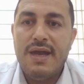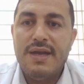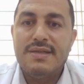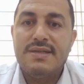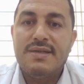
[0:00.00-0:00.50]

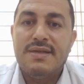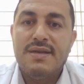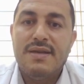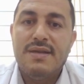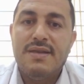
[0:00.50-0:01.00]

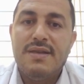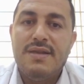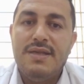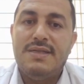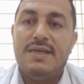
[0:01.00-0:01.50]

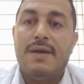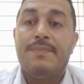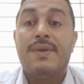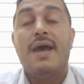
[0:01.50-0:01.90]
anesthesia.